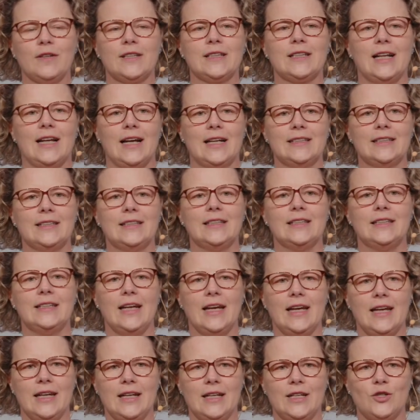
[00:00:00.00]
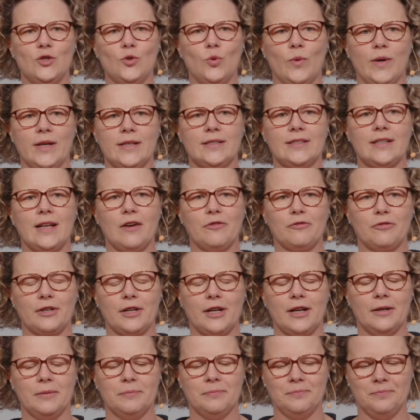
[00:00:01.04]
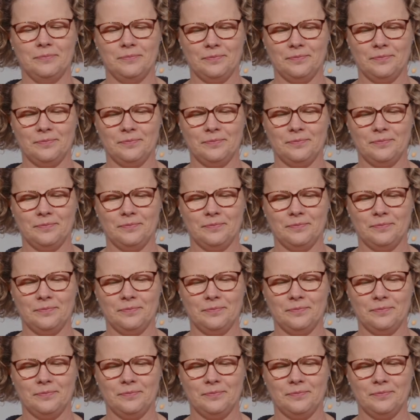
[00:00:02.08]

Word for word: Atlantic Age West Africa.